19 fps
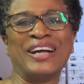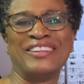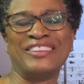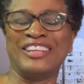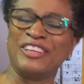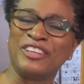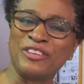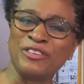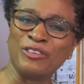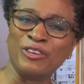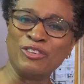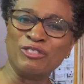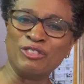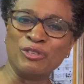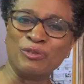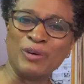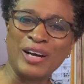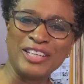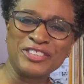I thank you all
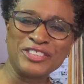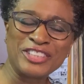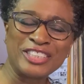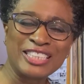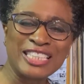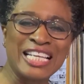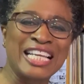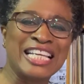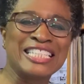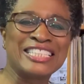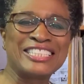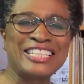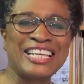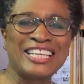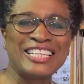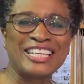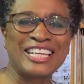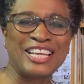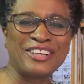for watching.
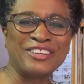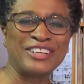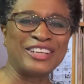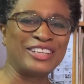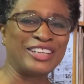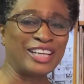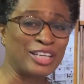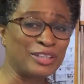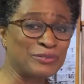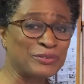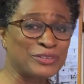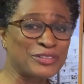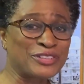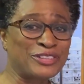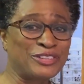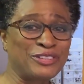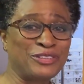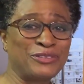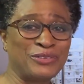Take care, and I will
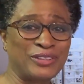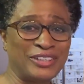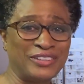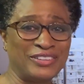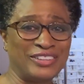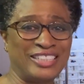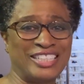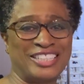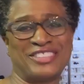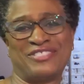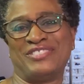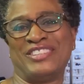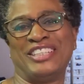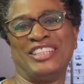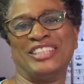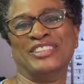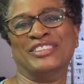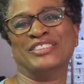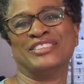see you in the next
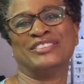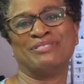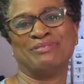video.